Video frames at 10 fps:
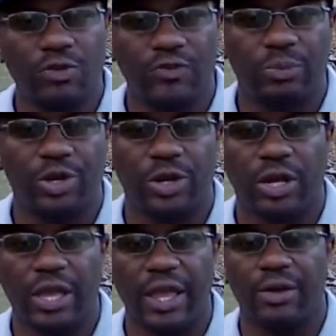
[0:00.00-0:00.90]
from your
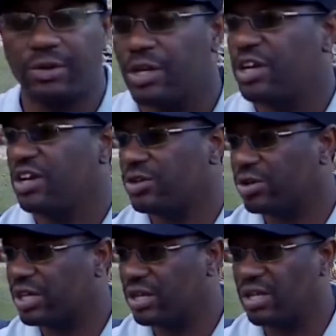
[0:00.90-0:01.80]
account. You'll
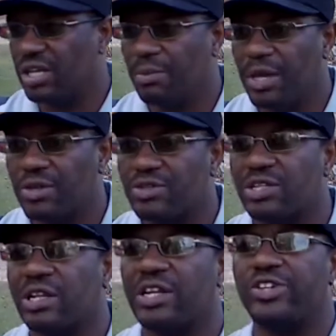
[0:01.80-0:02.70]
get emails to
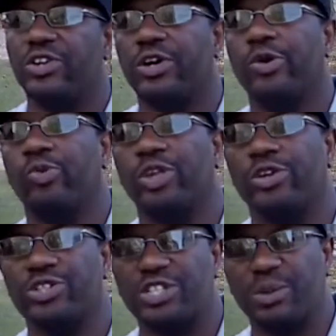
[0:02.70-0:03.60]
let you know when
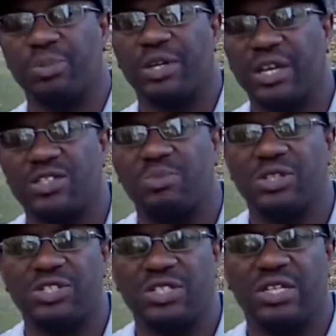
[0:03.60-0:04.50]
your shipment has
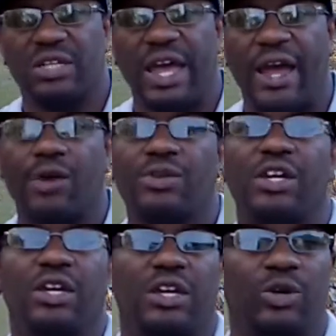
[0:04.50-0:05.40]
been sent out.
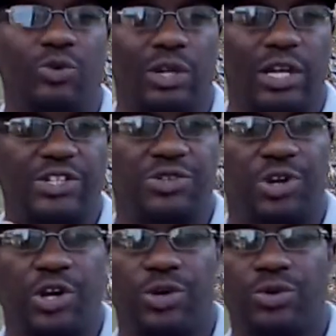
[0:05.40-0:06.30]
It will let you
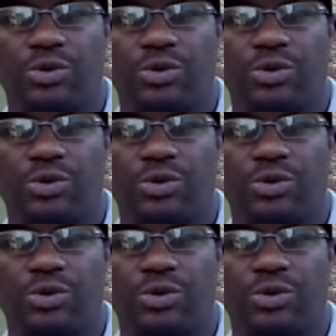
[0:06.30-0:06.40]
know